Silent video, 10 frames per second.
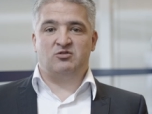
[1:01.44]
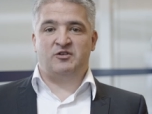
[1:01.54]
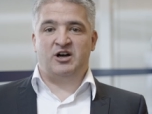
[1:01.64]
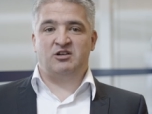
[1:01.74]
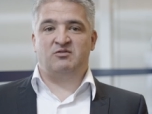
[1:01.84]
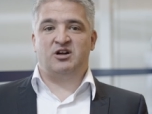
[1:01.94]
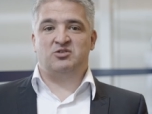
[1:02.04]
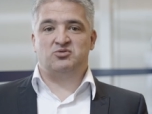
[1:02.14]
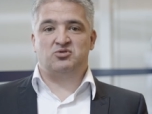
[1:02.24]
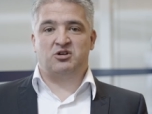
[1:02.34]
of
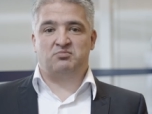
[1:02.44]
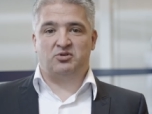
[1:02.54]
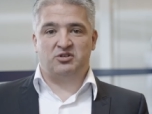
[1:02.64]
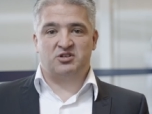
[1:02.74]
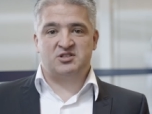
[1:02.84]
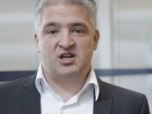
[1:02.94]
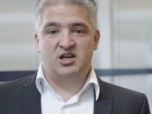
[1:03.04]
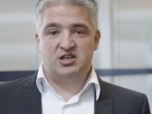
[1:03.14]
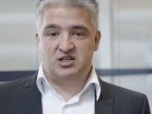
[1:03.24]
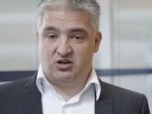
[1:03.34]
high-value drug products
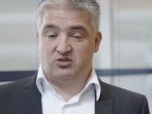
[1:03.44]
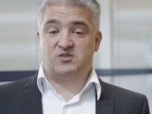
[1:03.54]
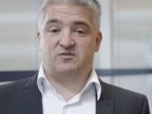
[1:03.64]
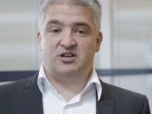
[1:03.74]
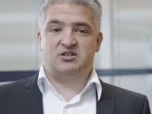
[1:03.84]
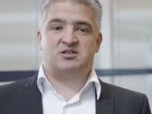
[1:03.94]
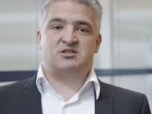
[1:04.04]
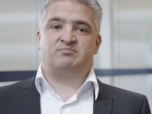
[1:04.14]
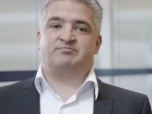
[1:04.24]
in closed vials.